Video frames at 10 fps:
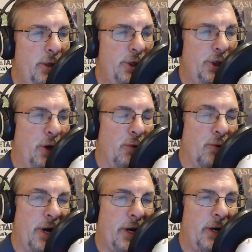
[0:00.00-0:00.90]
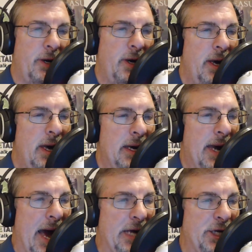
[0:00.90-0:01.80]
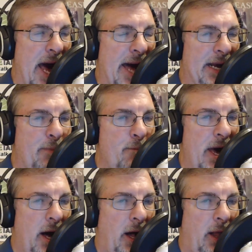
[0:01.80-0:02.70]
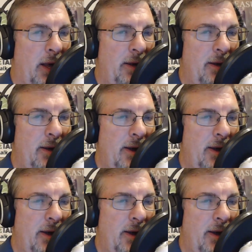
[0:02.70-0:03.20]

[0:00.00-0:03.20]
Geo Rick, Cash Addict Mel.